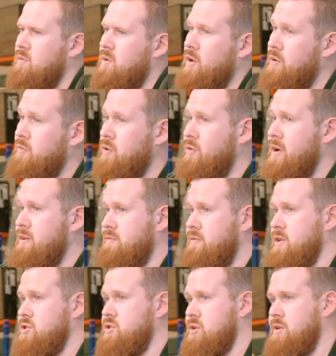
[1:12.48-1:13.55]
Another great
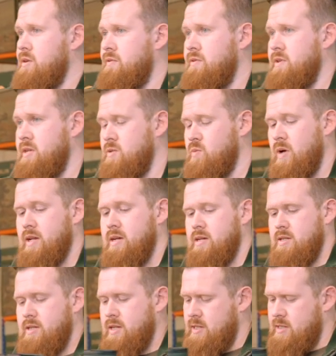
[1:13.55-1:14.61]
feature of these
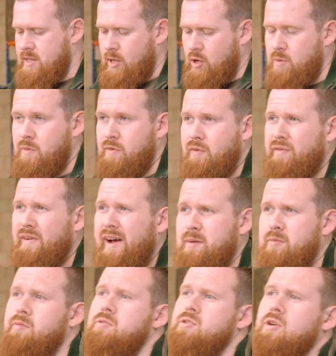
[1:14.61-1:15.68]
wellies is they come with a
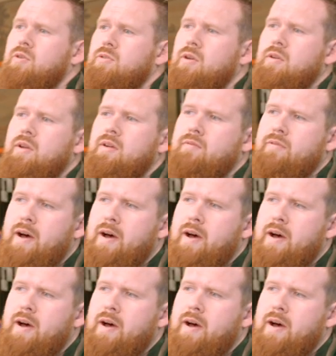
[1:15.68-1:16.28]
Vibram sole unit.